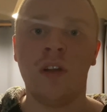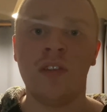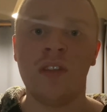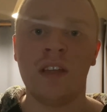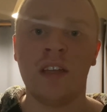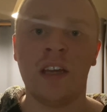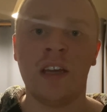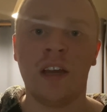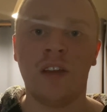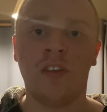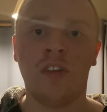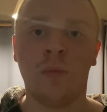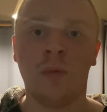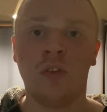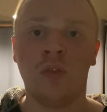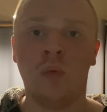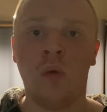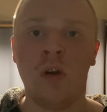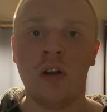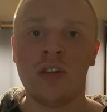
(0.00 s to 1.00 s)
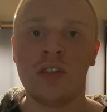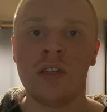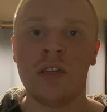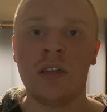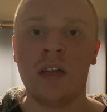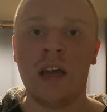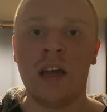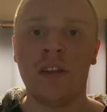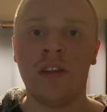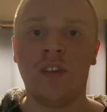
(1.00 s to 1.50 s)
thank you guys so much for watching,
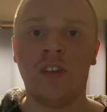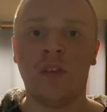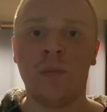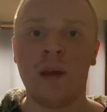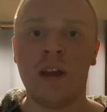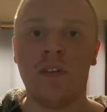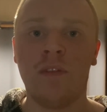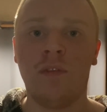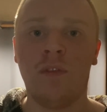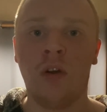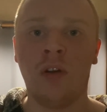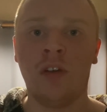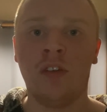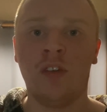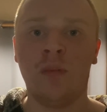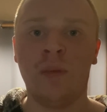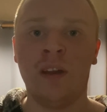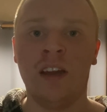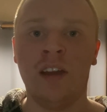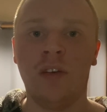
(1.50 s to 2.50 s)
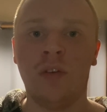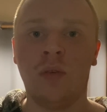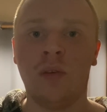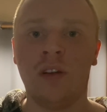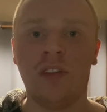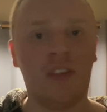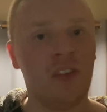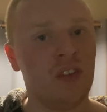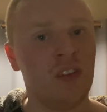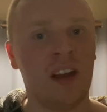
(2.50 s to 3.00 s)
and this has been Foggins Media Corner
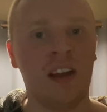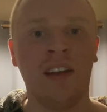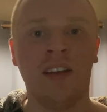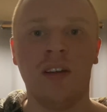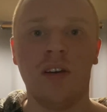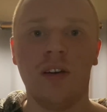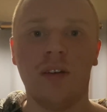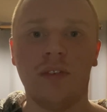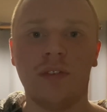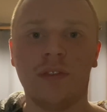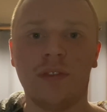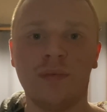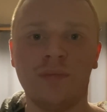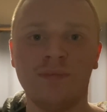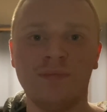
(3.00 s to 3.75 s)
signing off.